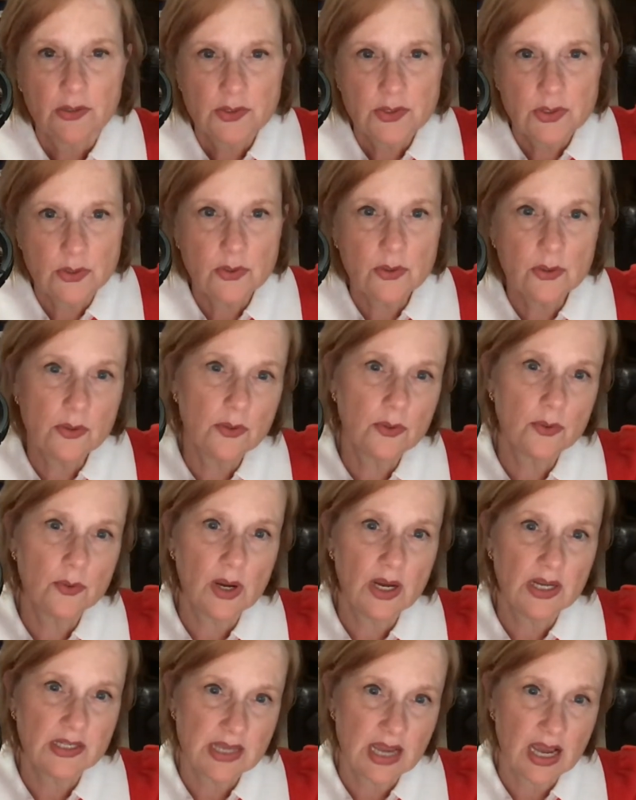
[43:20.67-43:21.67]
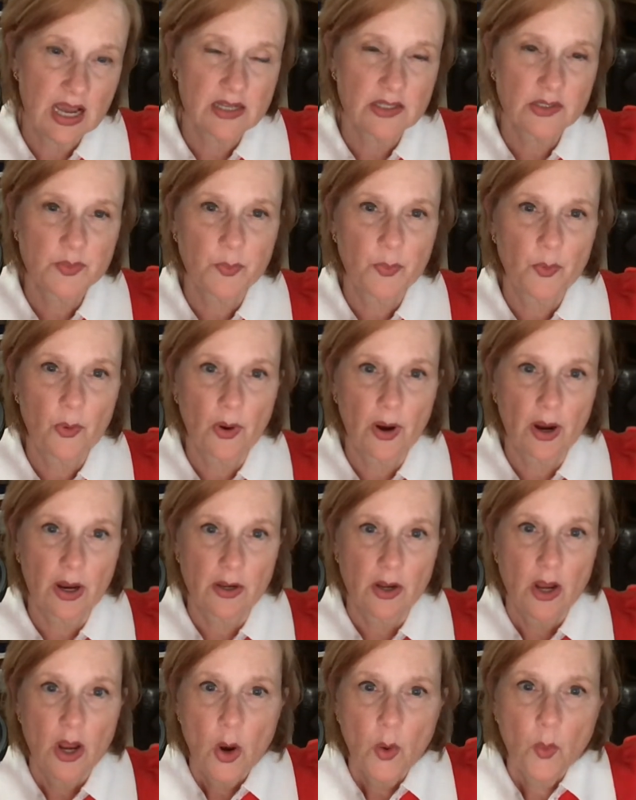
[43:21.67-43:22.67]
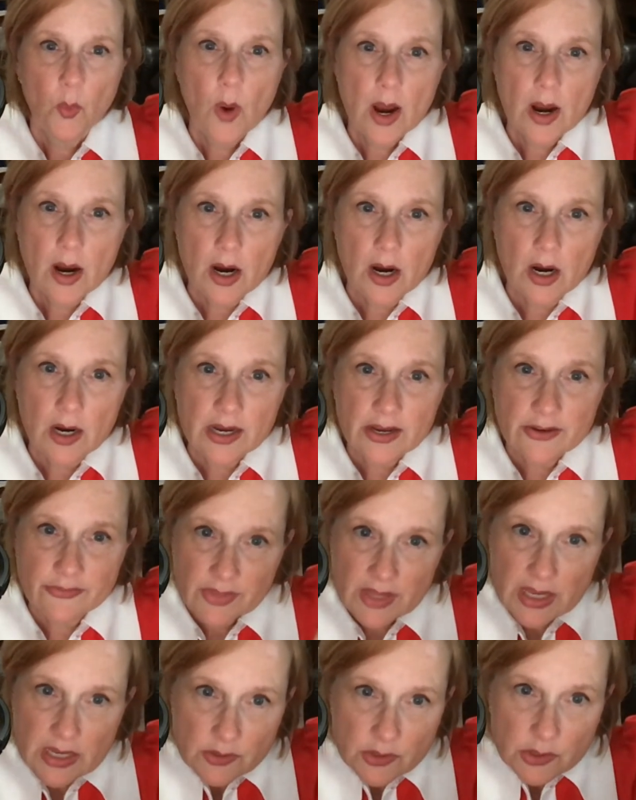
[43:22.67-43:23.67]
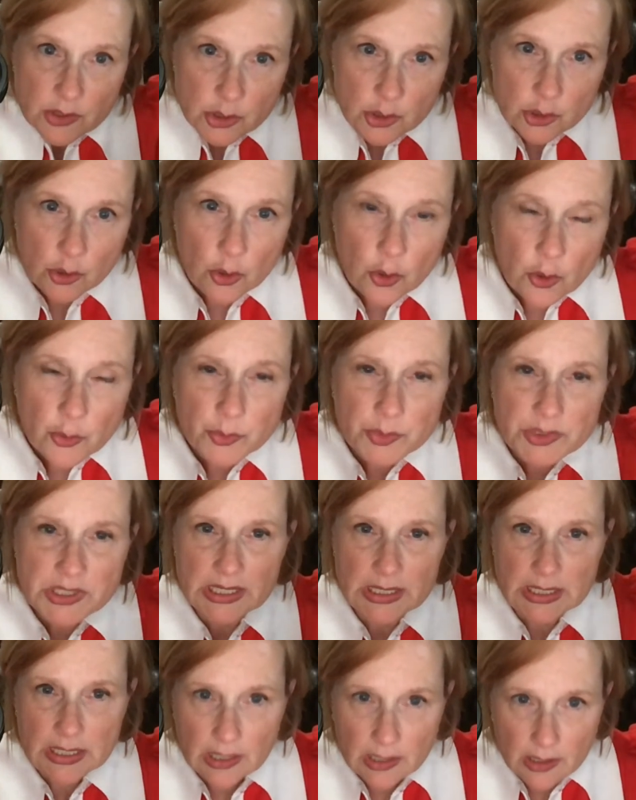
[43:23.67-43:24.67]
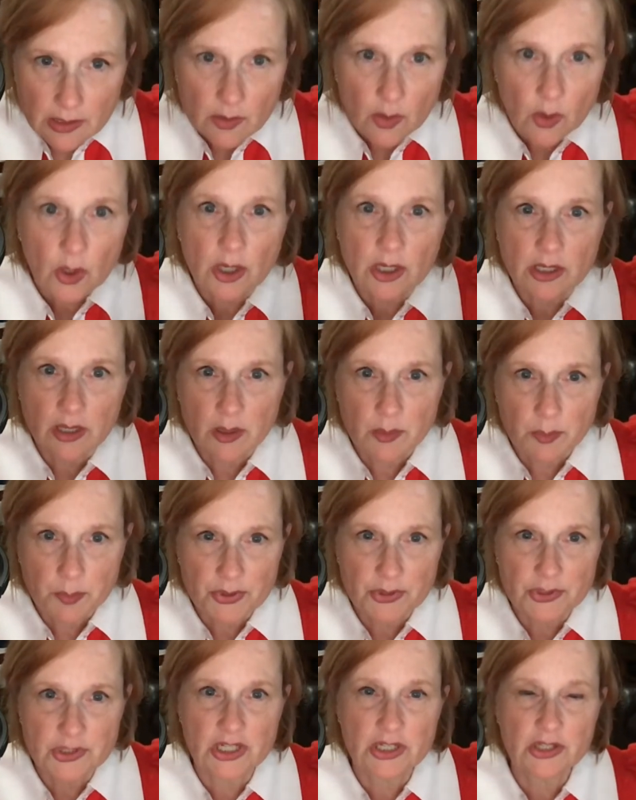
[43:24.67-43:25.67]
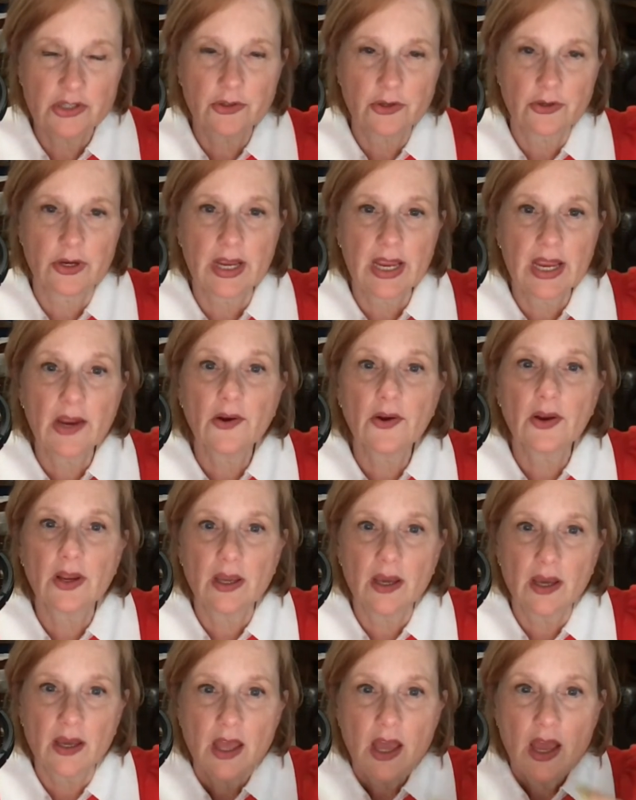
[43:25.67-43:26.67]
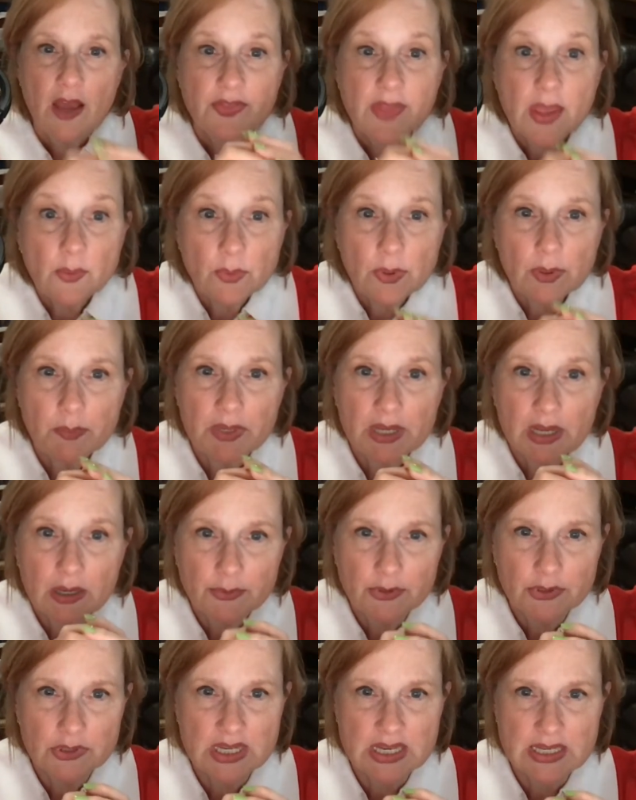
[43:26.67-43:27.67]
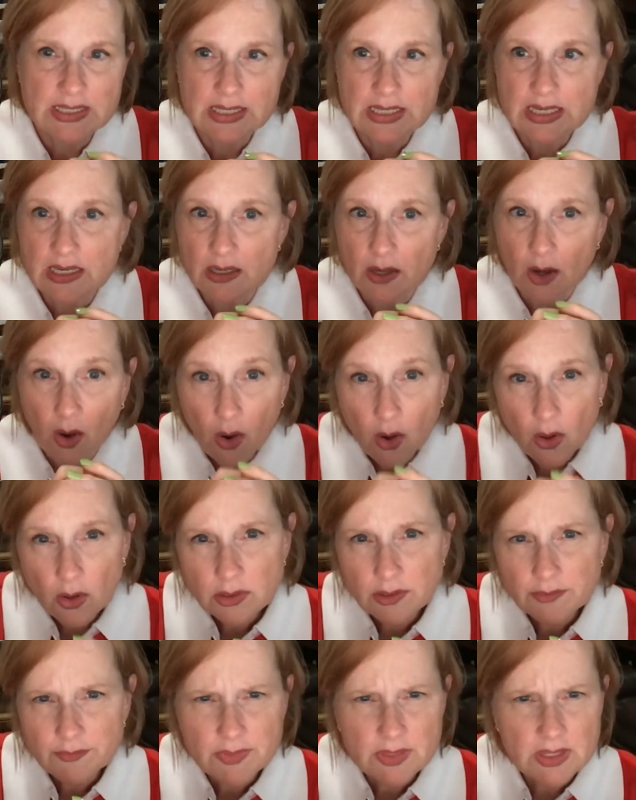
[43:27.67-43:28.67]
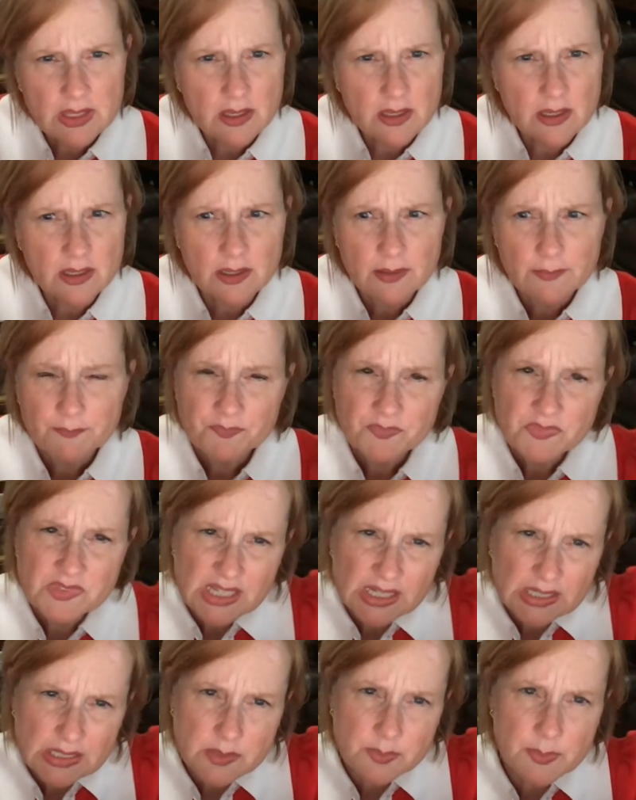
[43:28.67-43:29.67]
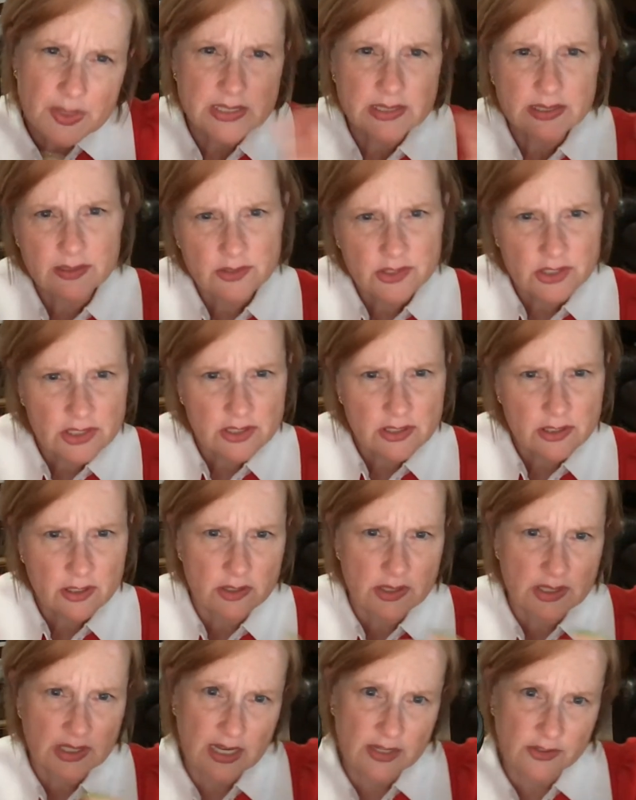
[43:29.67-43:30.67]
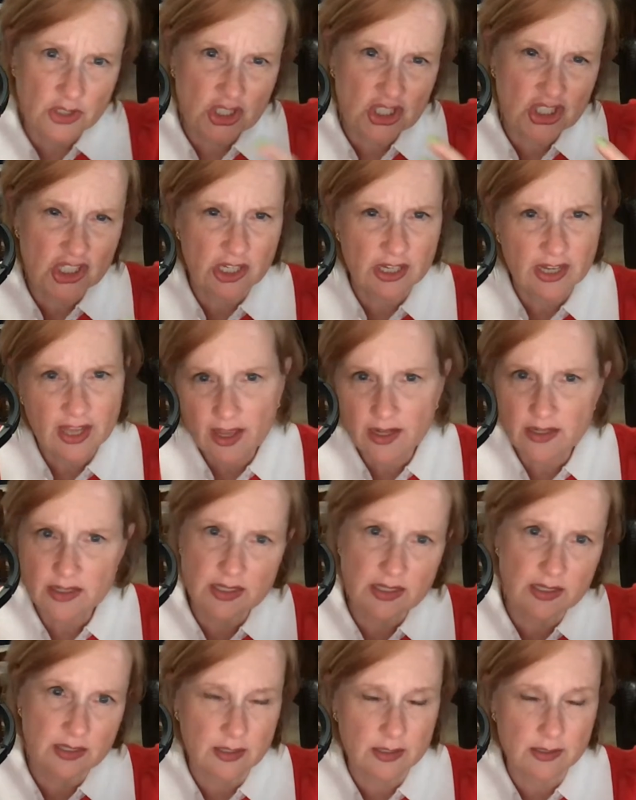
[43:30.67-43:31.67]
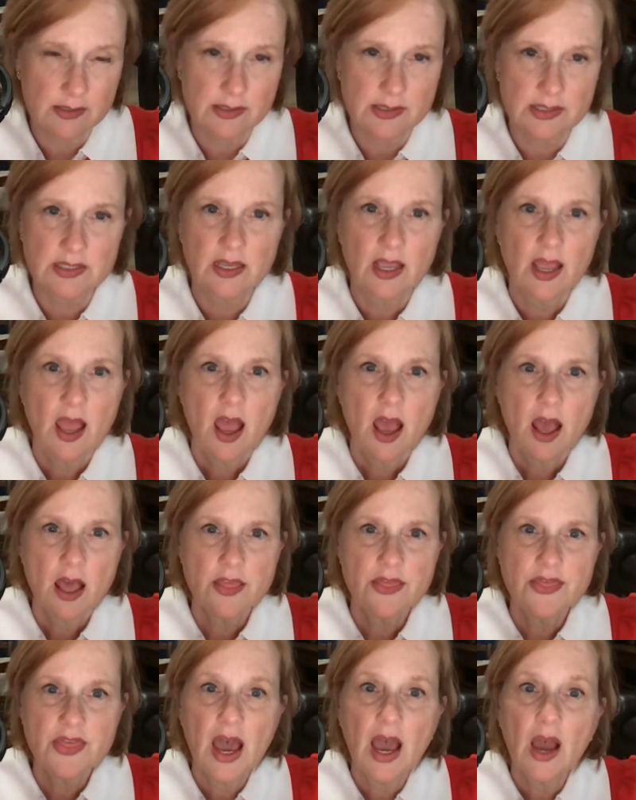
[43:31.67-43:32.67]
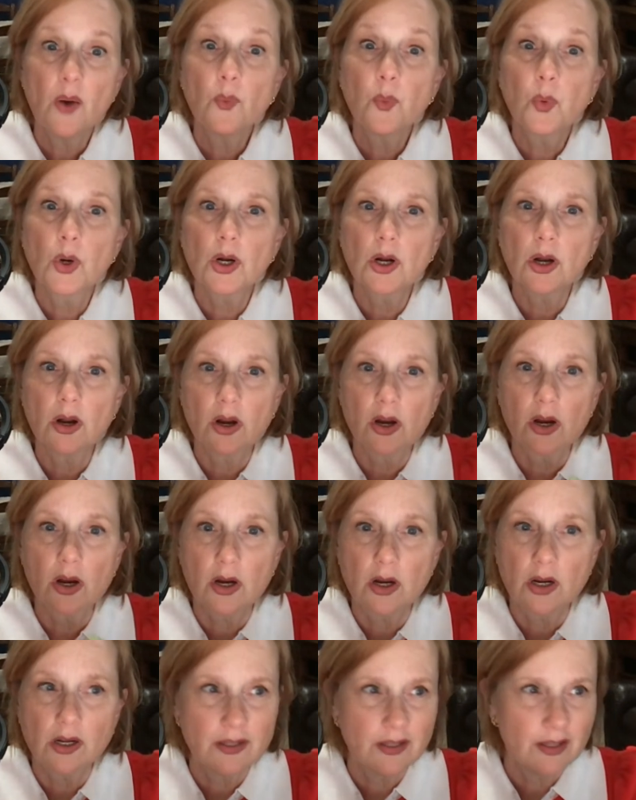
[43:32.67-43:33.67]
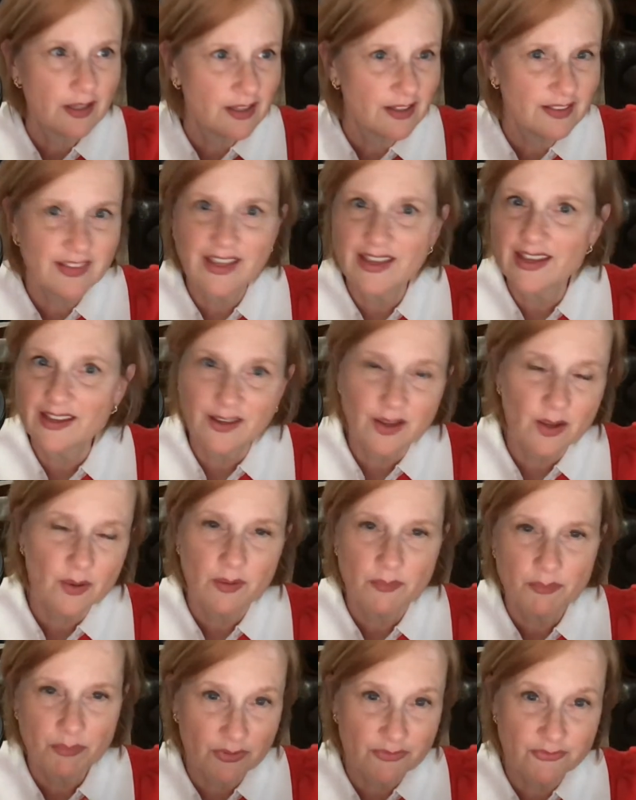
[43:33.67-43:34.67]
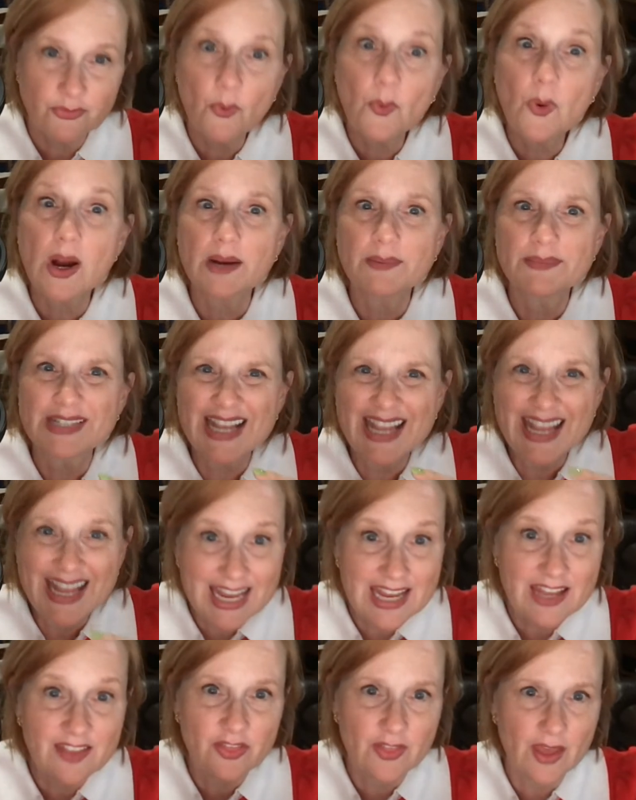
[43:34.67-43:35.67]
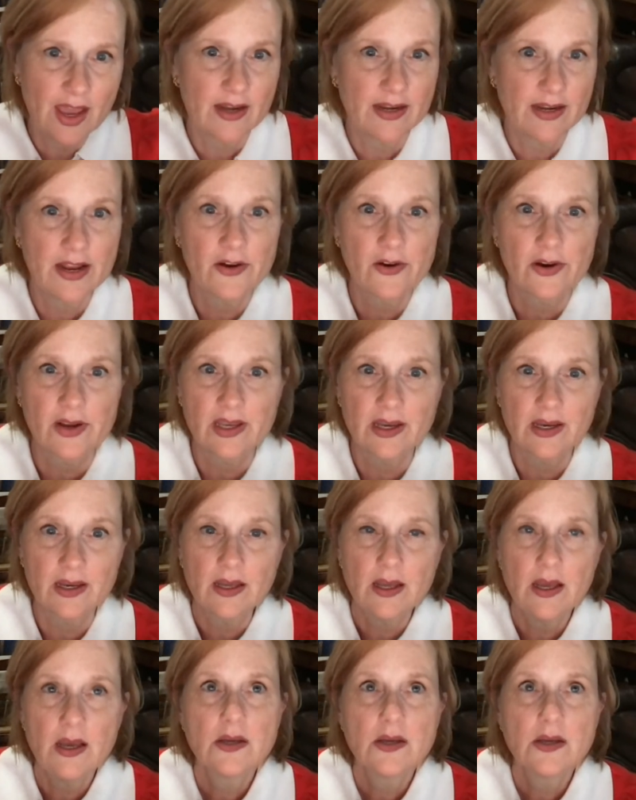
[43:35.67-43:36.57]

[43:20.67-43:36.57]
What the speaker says: to a dashboard where if they zoomed in on a particular area, they would be able to see all of the text messages and shenanigans that were like performed in that area.